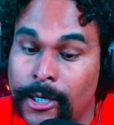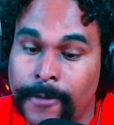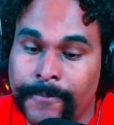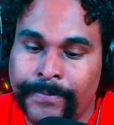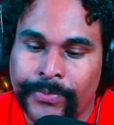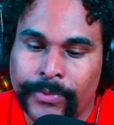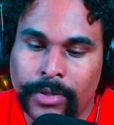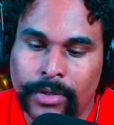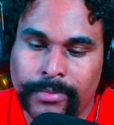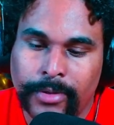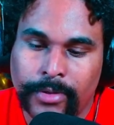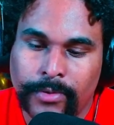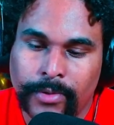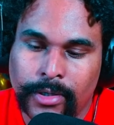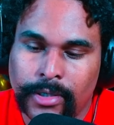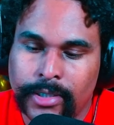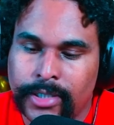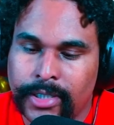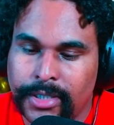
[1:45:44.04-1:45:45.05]
There had been rare
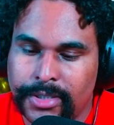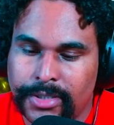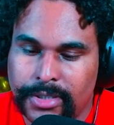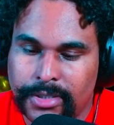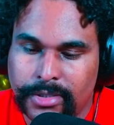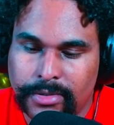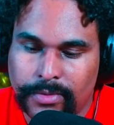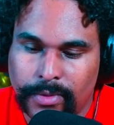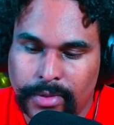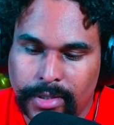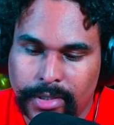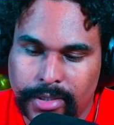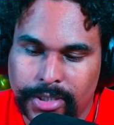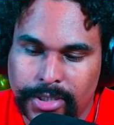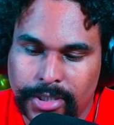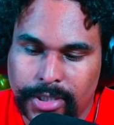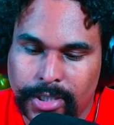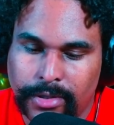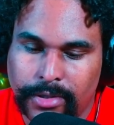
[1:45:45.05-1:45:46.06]
occasions when they'd
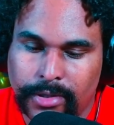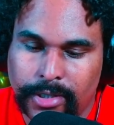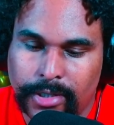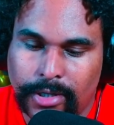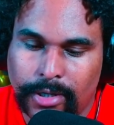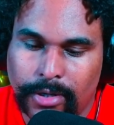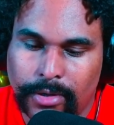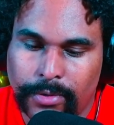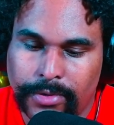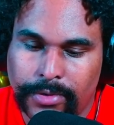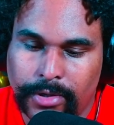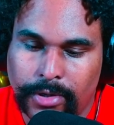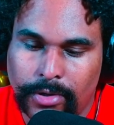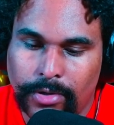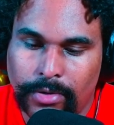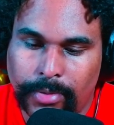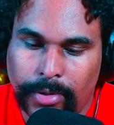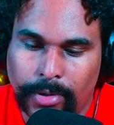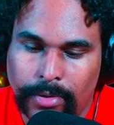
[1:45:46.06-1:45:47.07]
share their car with a
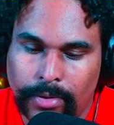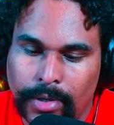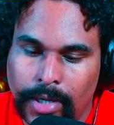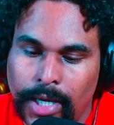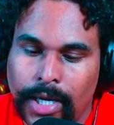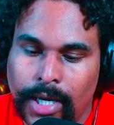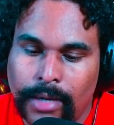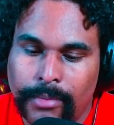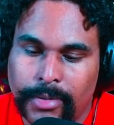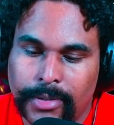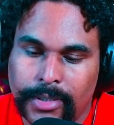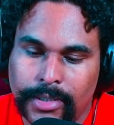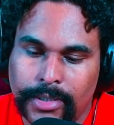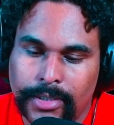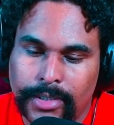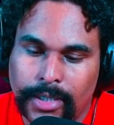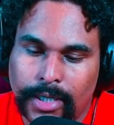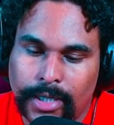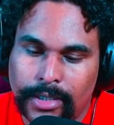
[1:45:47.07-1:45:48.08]
hobo, but they had
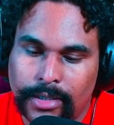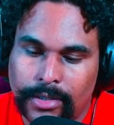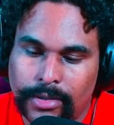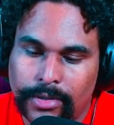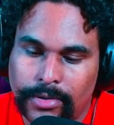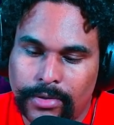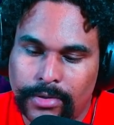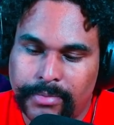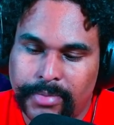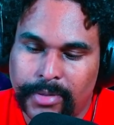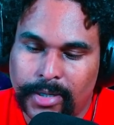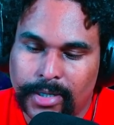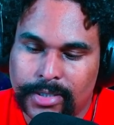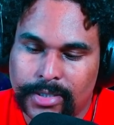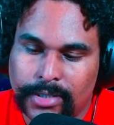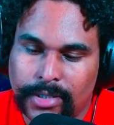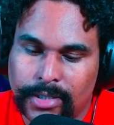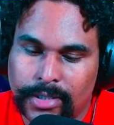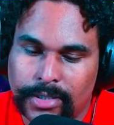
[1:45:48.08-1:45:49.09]
gotten to know the
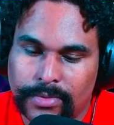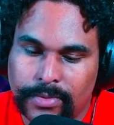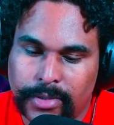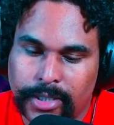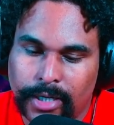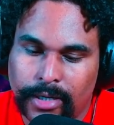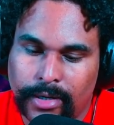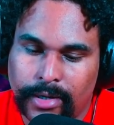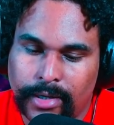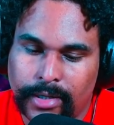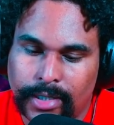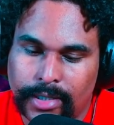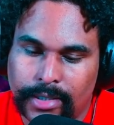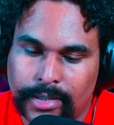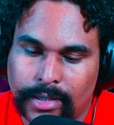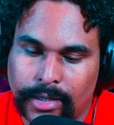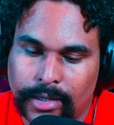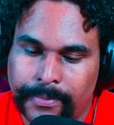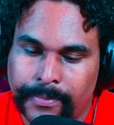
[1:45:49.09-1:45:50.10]
boxcars were carrying that
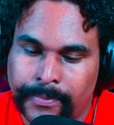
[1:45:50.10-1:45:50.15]
day.